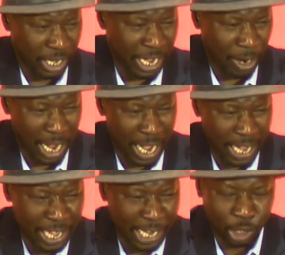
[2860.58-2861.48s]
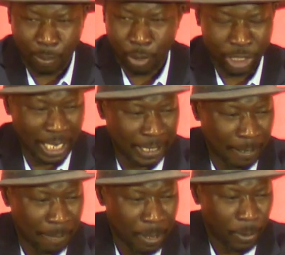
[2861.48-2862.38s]
in our NEH project,
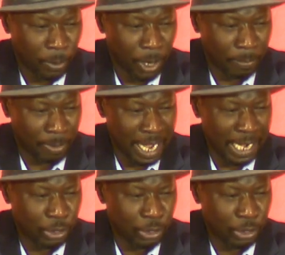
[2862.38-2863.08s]
we're planning